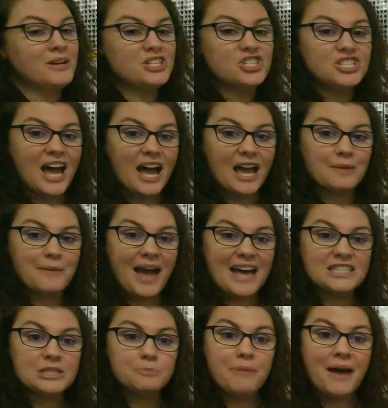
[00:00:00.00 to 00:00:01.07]
much time
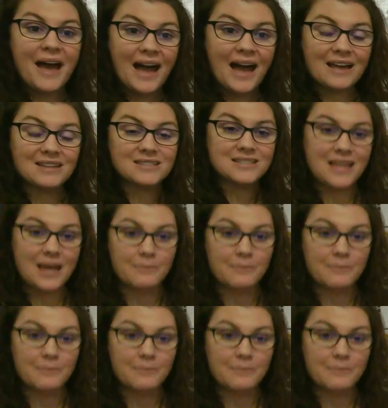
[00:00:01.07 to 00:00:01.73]
has passed?